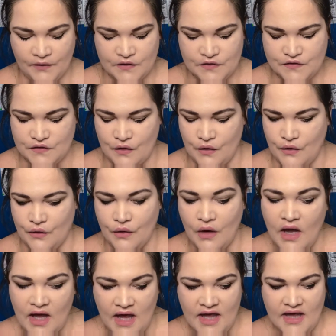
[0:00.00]
So
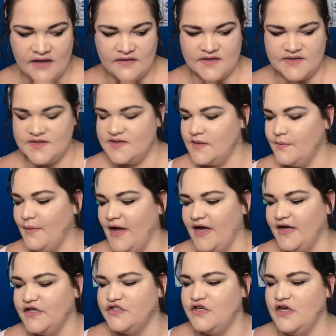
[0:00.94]
this is the
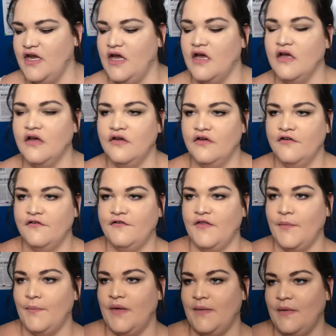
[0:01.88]
packaging for
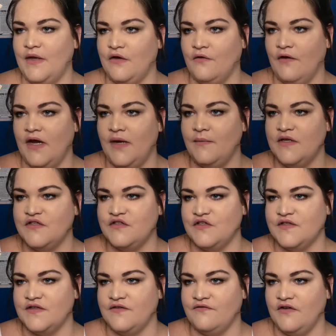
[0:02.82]
the BB cream. It's
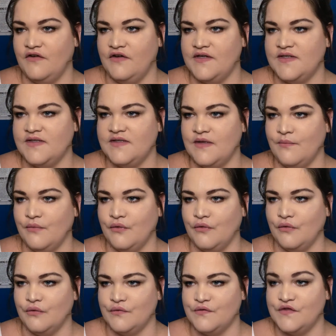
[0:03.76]
just a very
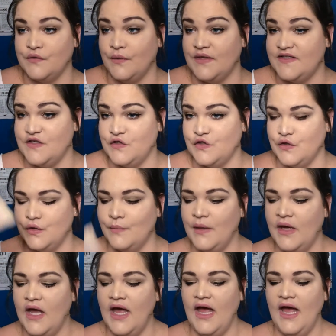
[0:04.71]
simple squeezy tube,
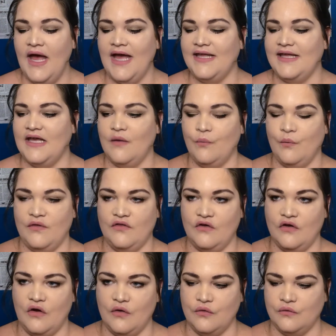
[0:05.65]
again with the
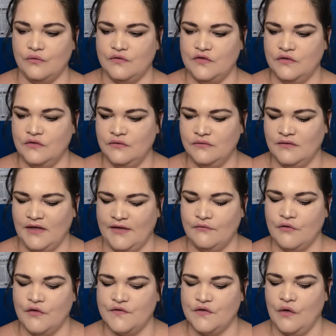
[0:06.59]
gold, like
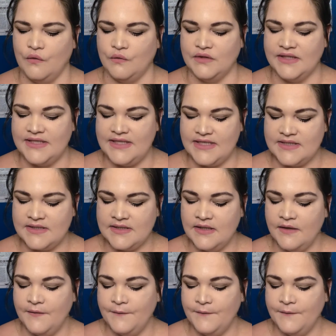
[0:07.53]
rose gold lid.